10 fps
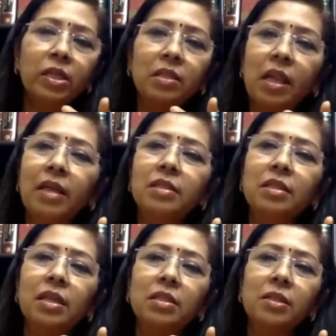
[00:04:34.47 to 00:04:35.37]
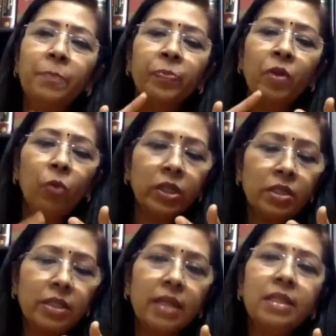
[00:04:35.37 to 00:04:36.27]
license, what
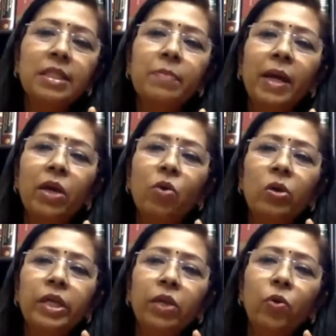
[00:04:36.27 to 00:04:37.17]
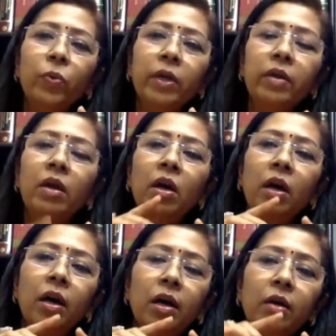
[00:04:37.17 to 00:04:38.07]
is tenancy by holding over,
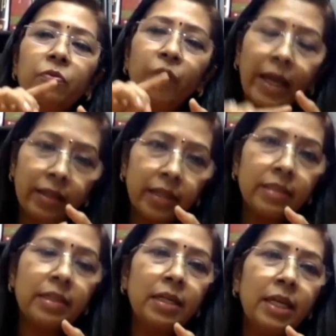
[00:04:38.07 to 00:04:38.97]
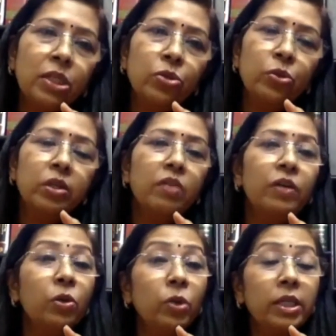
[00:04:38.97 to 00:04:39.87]
why there is a need to serve
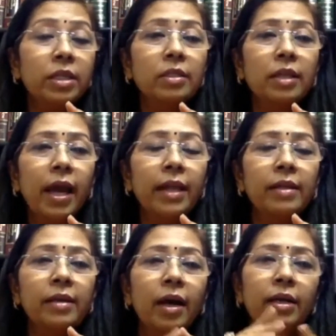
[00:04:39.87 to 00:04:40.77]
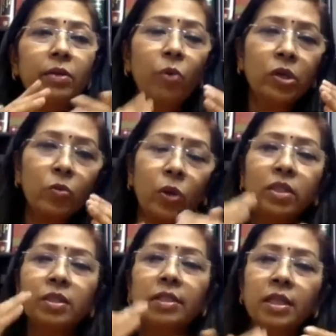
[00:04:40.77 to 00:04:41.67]
a notice, and under what
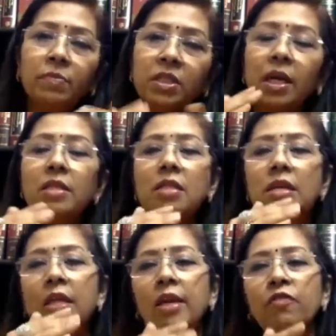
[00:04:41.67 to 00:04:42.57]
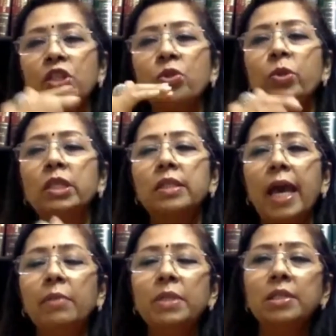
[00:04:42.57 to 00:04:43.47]
are the circumstances in which notice
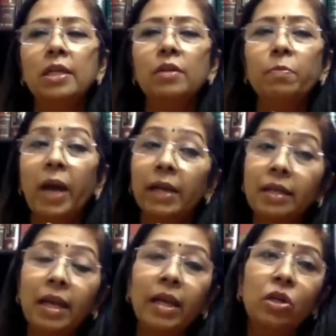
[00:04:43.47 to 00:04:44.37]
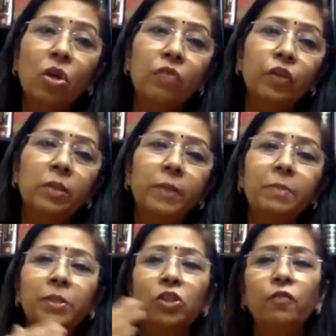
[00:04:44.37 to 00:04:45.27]
can be served by the landlord for the
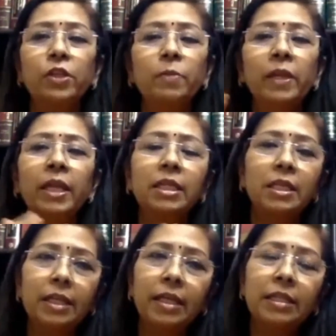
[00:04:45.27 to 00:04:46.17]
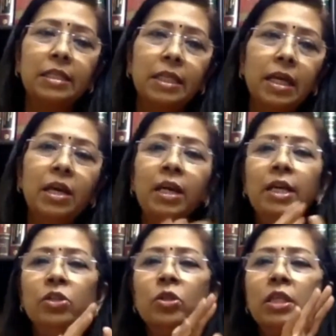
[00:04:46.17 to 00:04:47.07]
purpose of terminating tenancy.
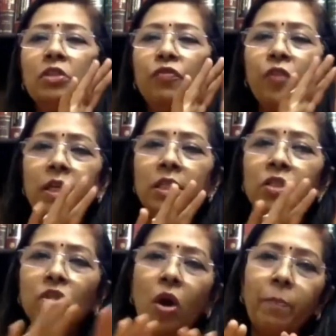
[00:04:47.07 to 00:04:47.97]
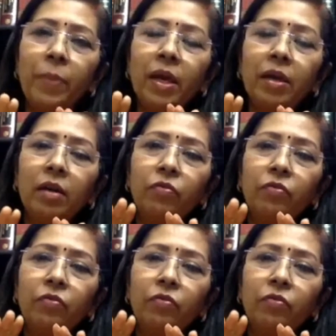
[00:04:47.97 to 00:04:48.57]
So this first topic,